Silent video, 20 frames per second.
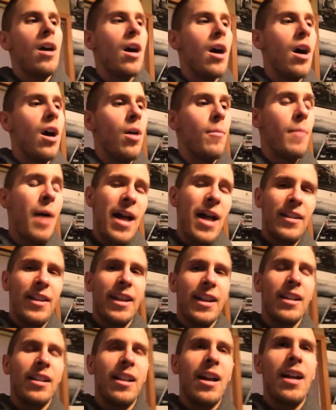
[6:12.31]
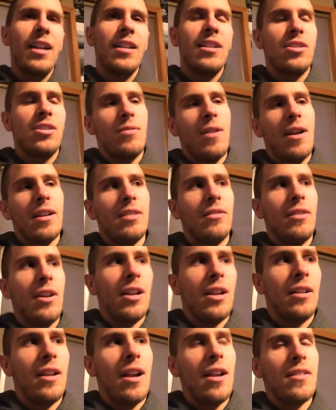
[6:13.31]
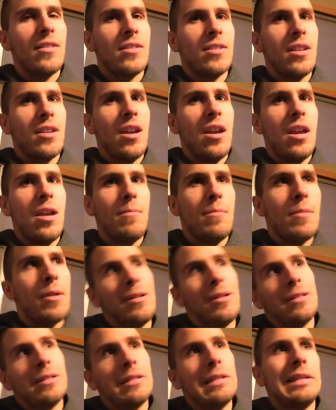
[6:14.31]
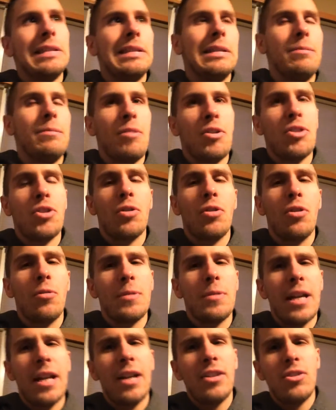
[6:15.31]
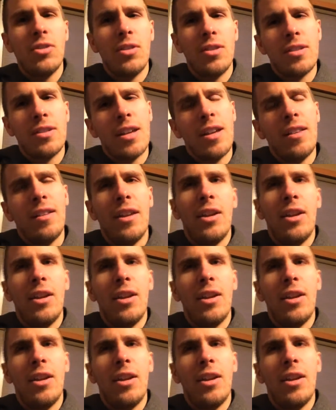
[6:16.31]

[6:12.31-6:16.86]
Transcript: Um, I like it a lot because you activate a lot of the same muscle groups, I guess you could say.